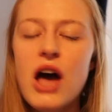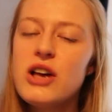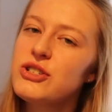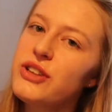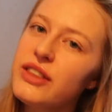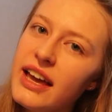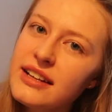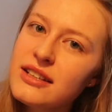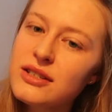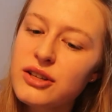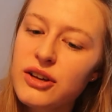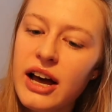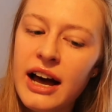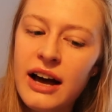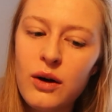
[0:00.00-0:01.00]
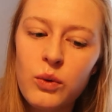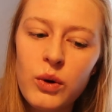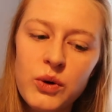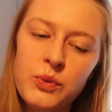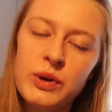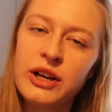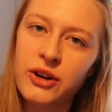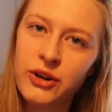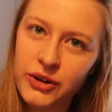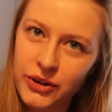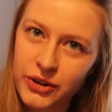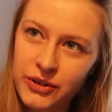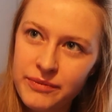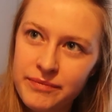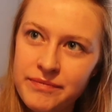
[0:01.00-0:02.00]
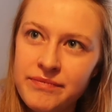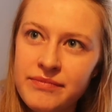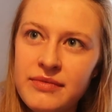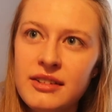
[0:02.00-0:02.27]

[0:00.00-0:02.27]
so that's what we learn.